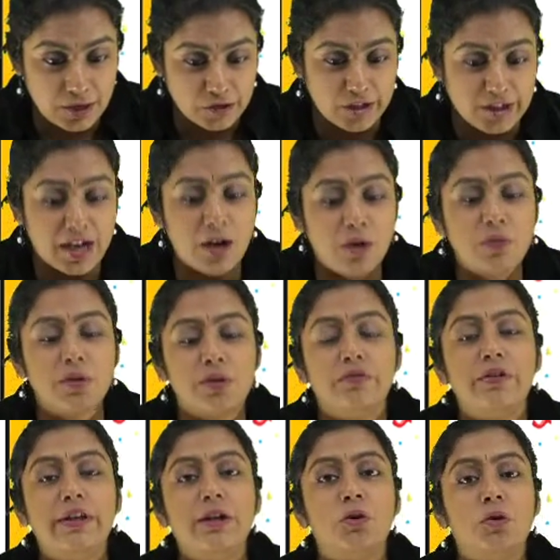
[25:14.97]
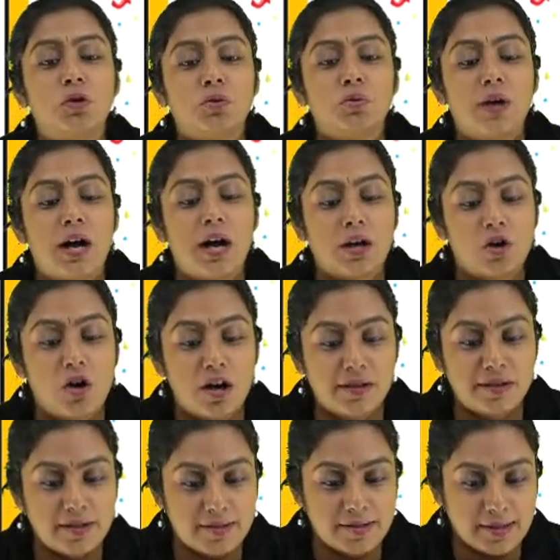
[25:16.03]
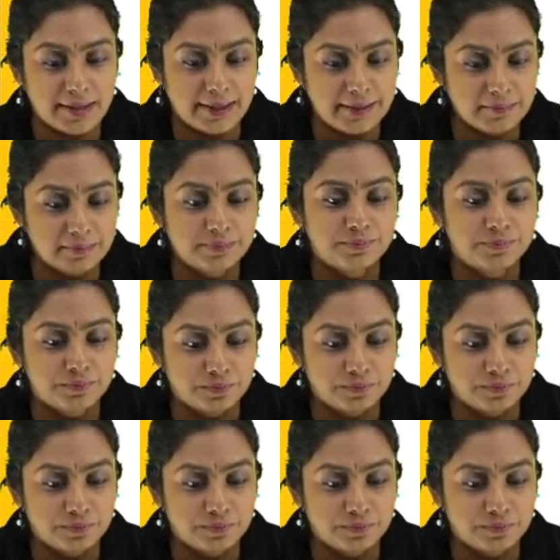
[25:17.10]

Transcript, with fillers: So now we go to our contest time.